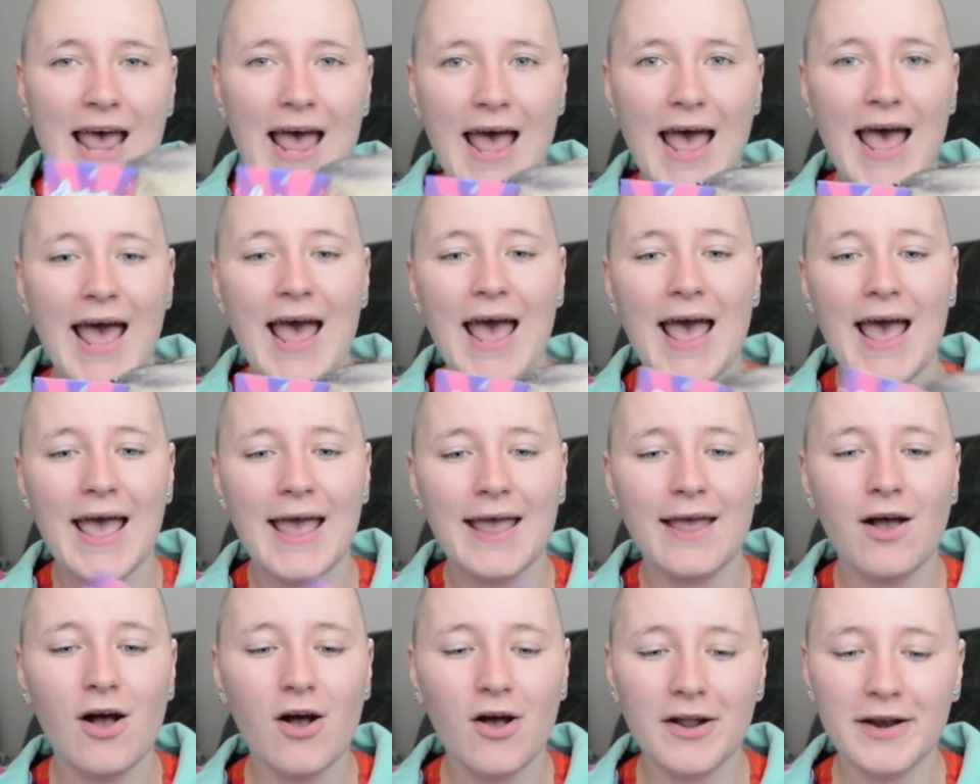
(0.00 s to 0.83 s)

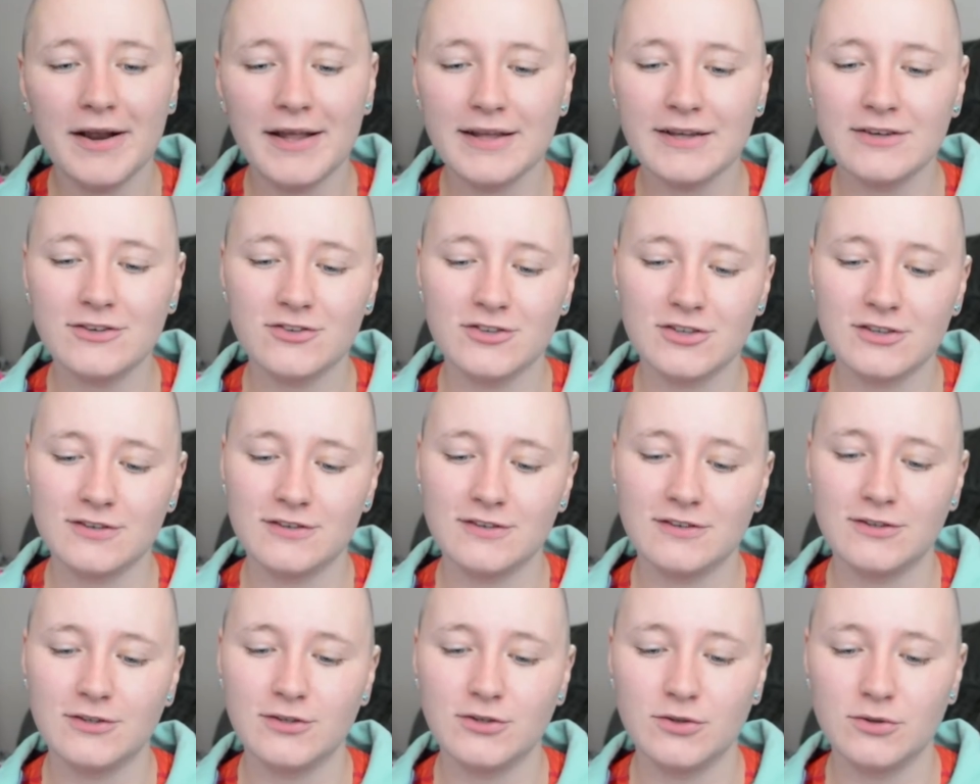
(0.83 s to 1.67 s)
tag on it
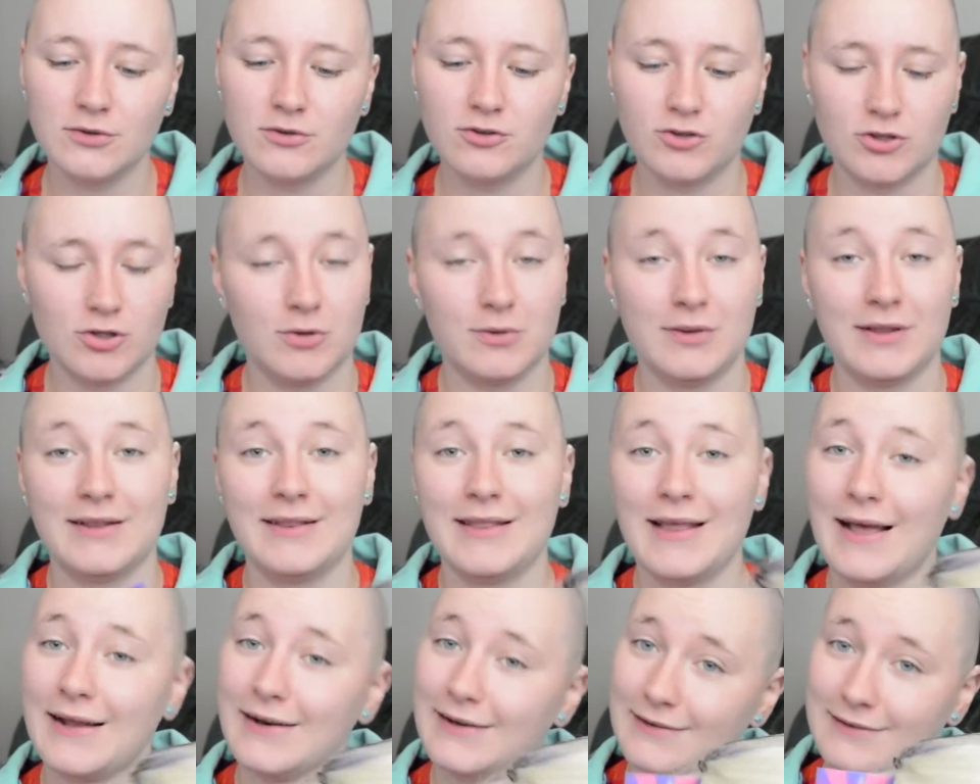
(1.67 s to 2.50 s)
just to show that
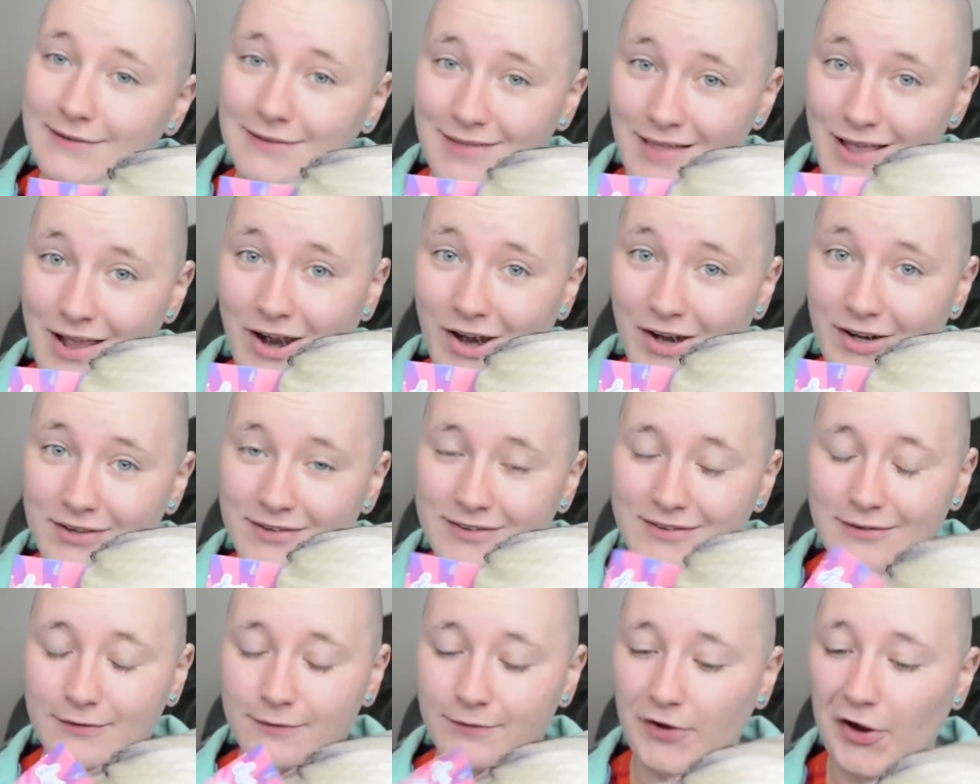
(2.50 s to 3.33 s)
that is
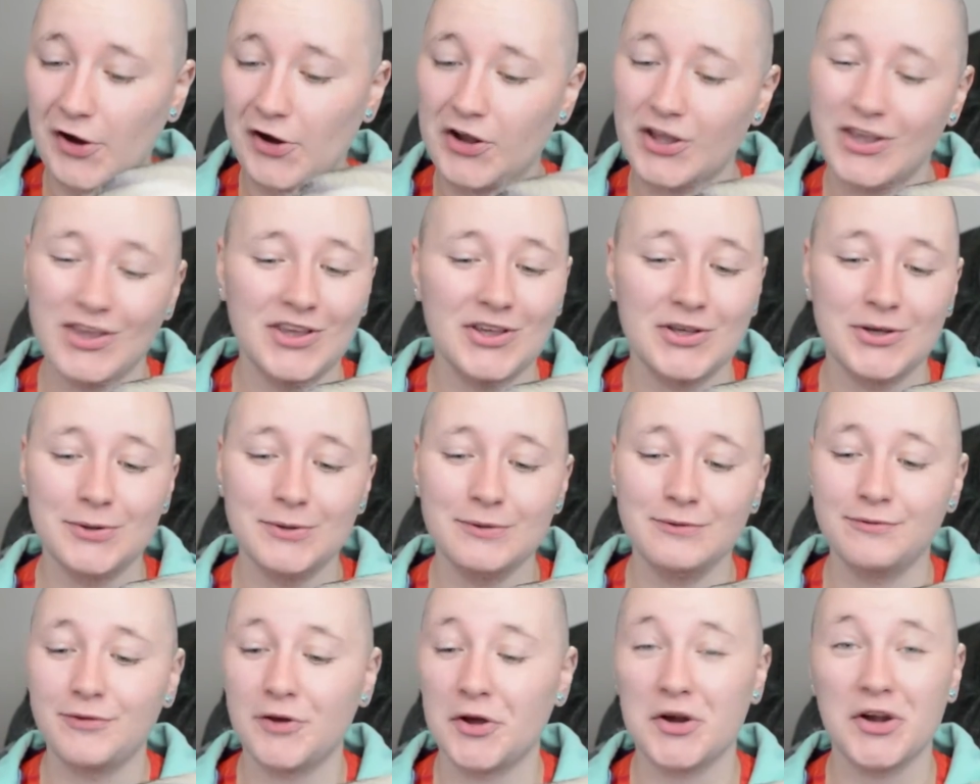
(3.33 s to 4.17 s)
theirs. It's very
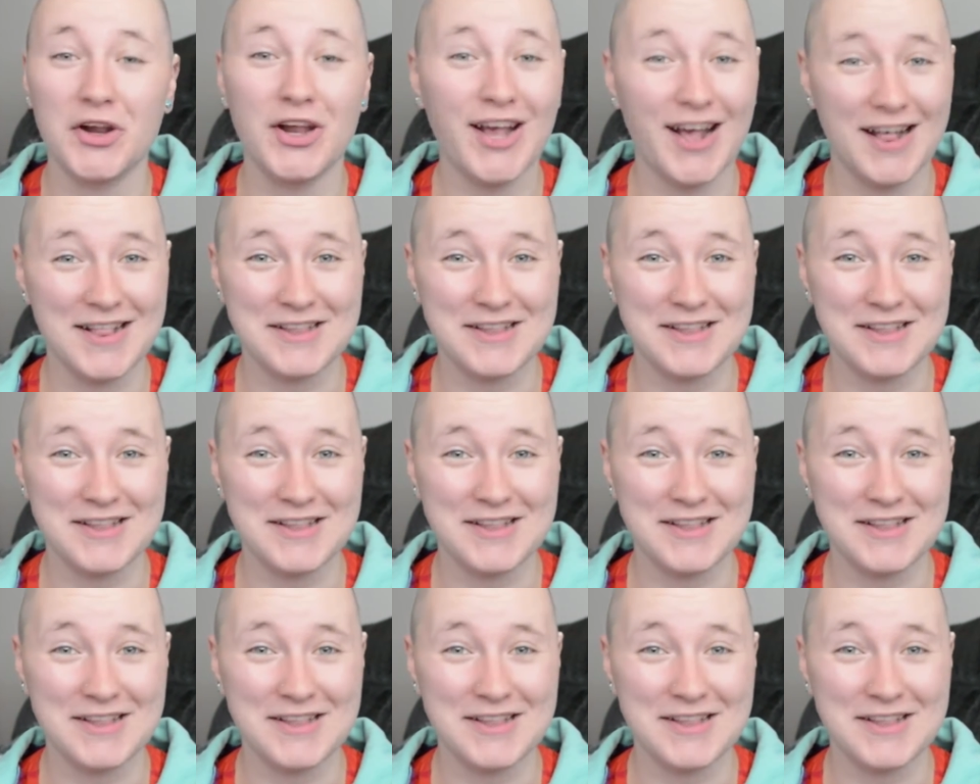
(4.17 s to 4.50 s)
cute, very